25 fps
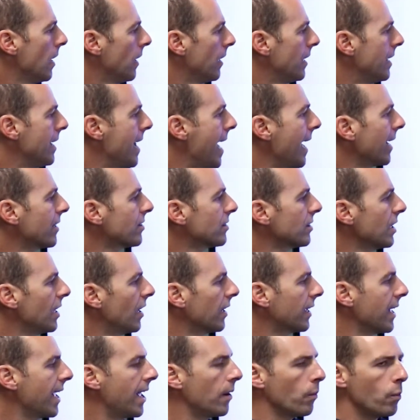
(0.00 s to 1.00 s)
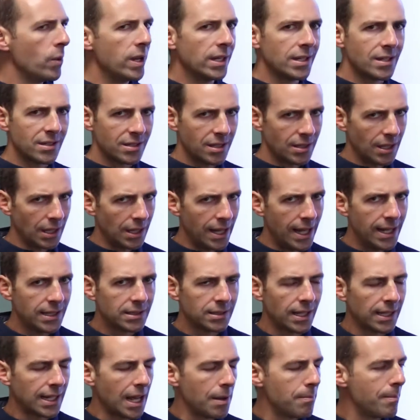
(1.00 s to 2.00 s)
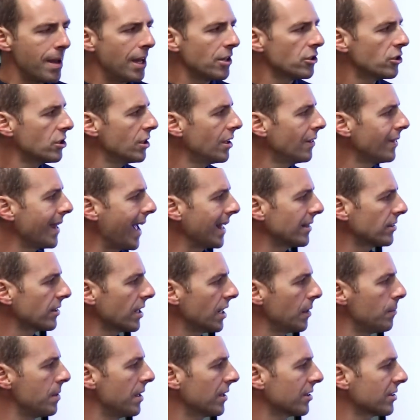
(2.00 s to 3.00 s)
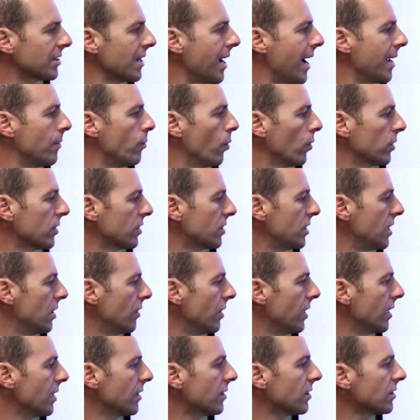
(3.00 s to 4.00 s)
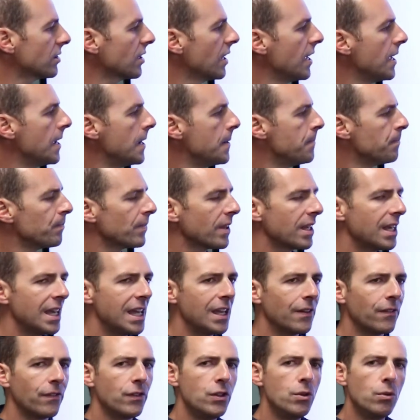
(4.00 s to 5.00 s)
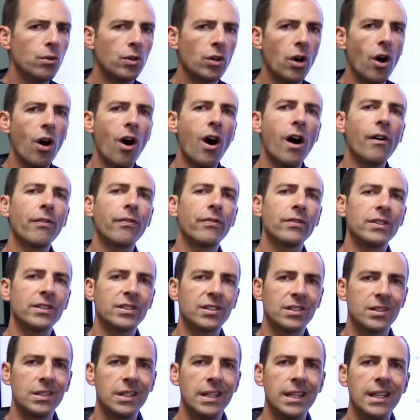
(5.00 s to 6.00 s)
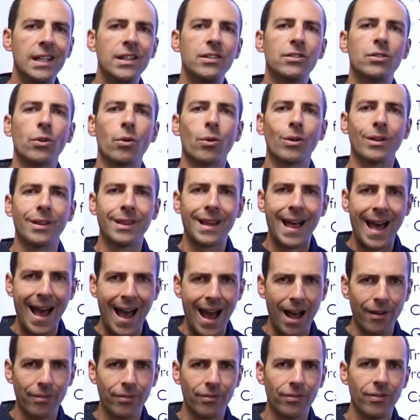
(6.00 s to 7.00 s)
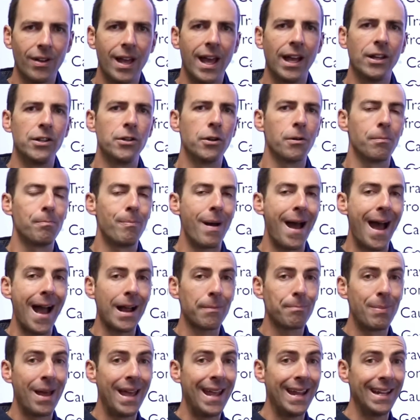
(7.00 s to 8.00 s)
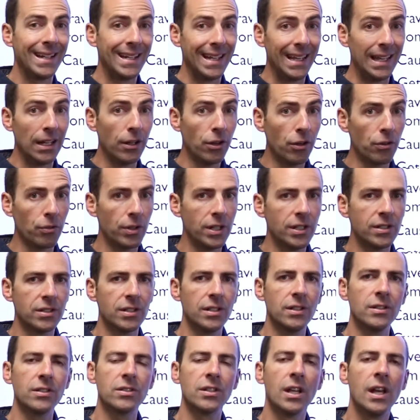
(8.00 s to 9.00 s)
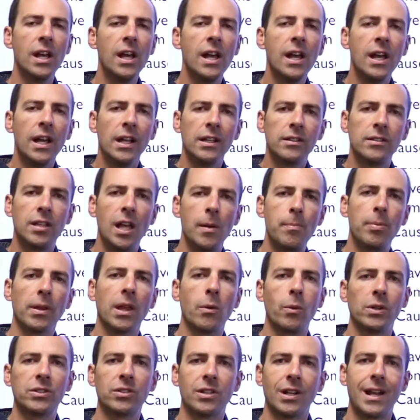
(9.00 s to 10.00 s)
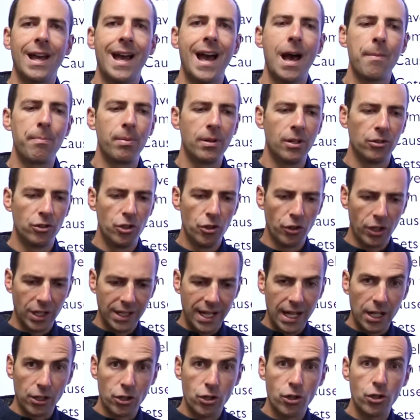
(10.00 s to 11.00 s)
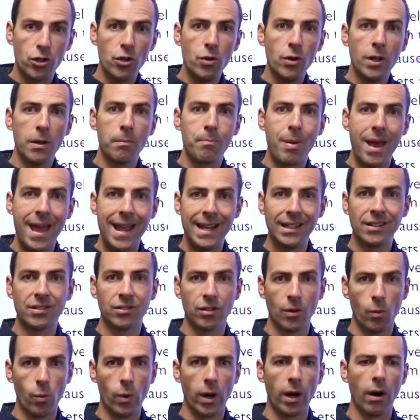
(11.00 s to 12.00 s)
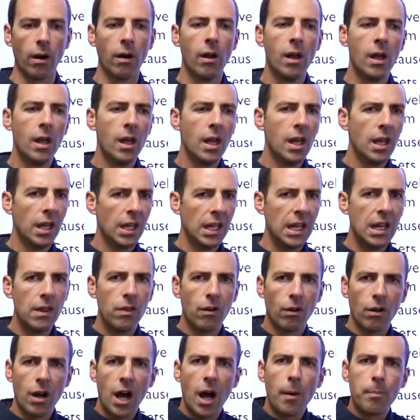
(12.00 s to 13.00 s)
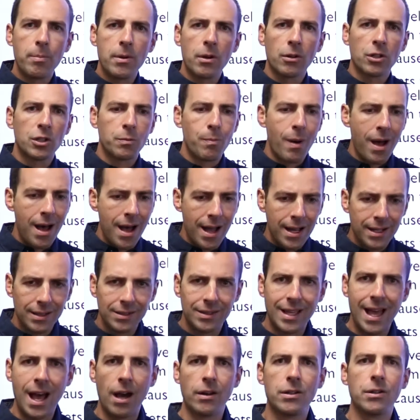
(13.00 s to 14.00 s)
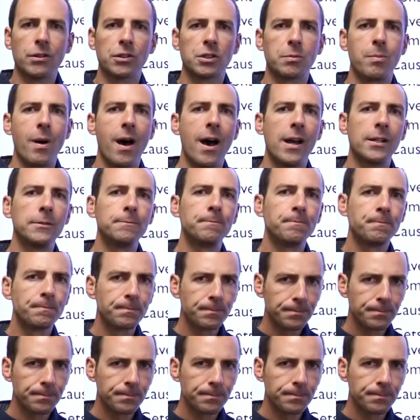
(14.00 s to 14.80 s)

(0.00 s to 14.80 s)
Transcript: Next, again, weakness in the legs, like I mentioned, that's going to be a sign more serious. If you cough, sneeze, or laugh and your back pain increases, typically what's going to happen is you're going to get a shooting pain somewhere, either up your spine, down your spine.